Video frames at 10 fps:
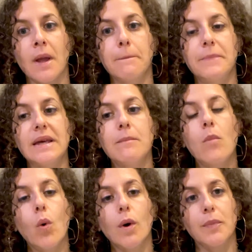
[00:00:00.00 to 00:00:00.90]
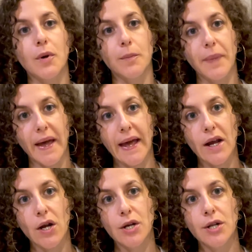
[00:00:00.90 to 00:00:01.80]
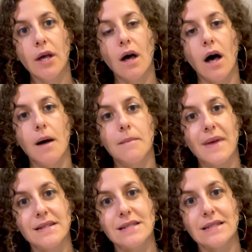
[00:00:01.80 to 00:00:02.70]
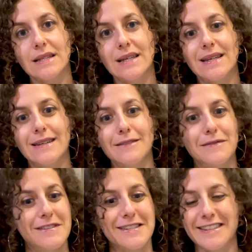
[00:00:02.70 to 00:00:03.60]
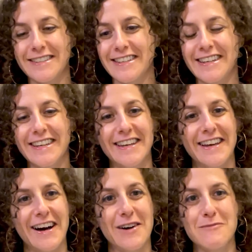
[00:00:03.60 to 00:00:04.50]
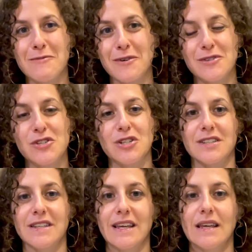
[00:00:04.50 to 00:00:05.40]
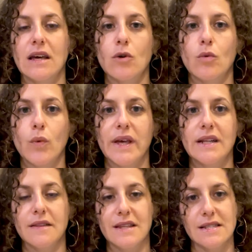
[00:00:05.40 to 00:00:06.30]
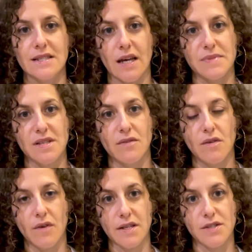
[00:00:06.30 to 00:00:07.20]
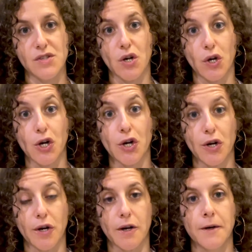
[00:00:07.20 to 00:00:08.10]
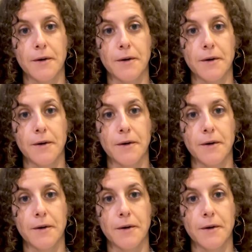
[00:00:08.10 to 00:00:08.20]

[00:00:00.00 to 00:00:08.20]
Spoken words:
be more prepared mentally, physically, emotionally when these types of events occur.